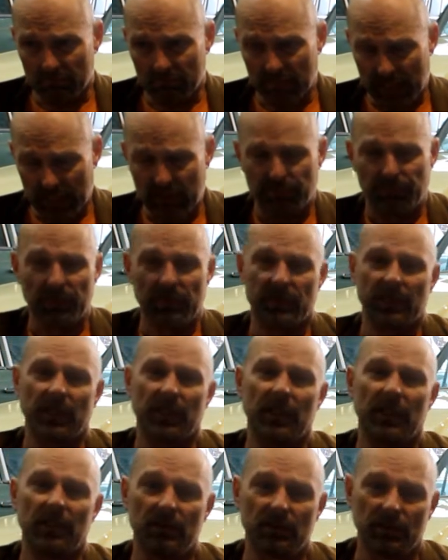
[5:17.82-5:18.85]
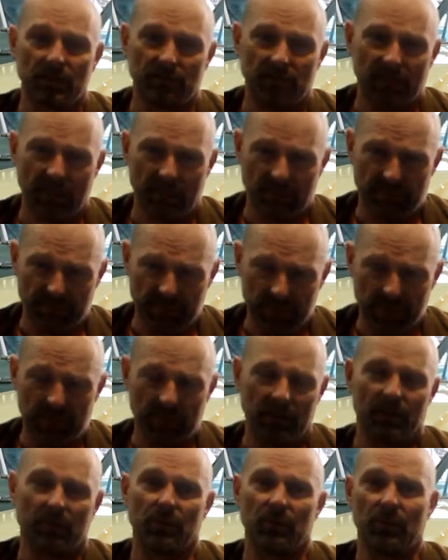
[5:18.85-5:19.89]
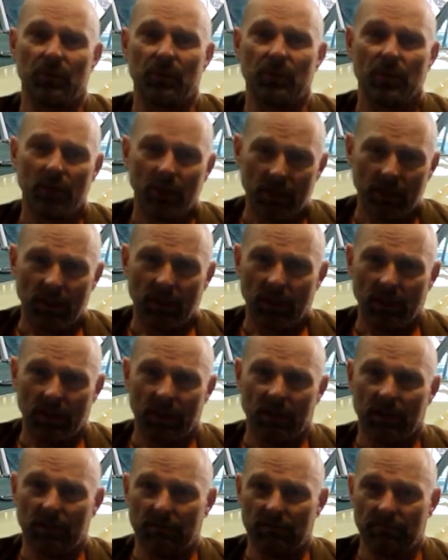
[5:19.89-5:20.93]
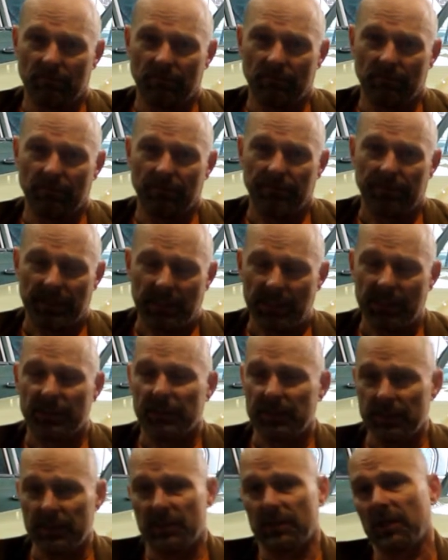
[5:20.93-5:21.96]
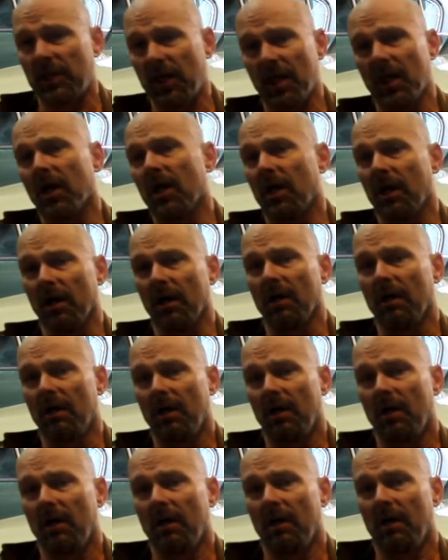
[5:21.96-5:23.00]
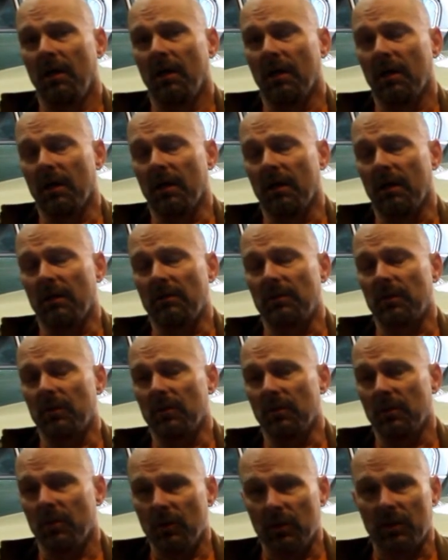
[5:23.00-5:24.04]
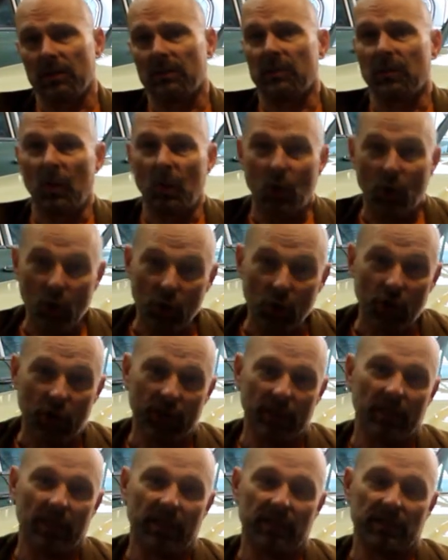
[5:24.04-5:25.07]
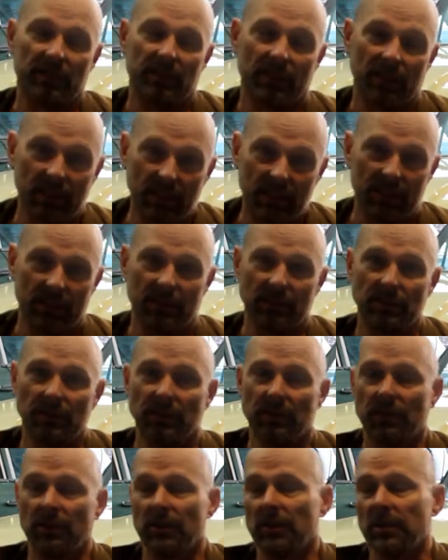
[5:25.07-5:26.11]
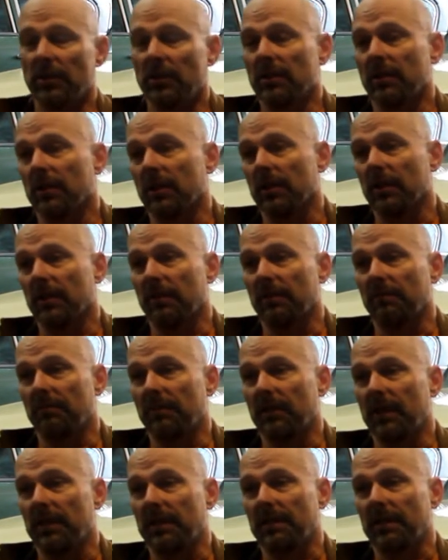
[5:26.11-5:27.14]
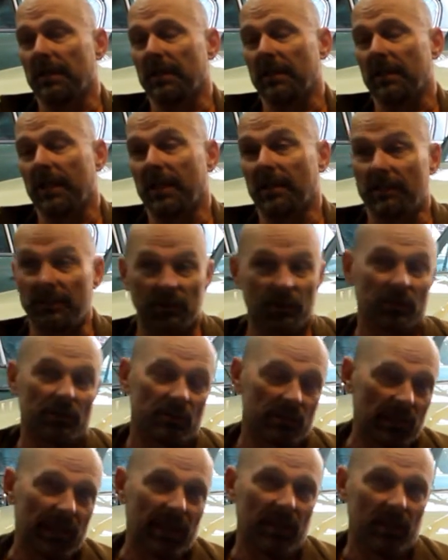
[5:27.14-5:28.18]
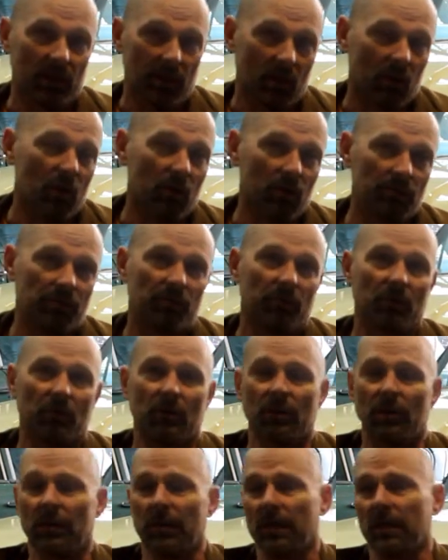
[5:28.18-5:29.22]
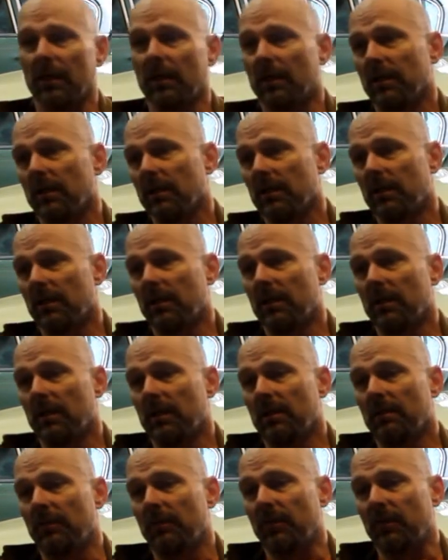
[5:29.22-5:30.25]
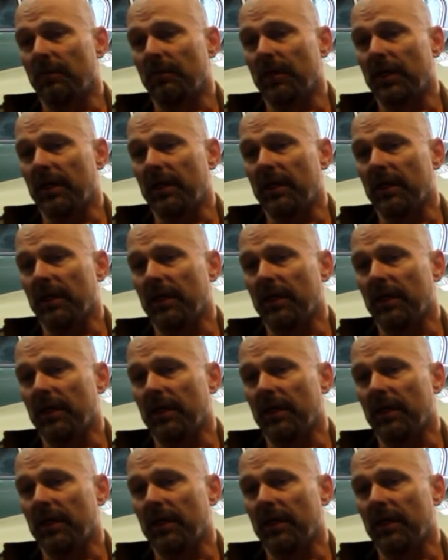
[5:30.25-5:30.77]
expertise and my ability to finish this car to look so good as it does, I think that should stand alone for my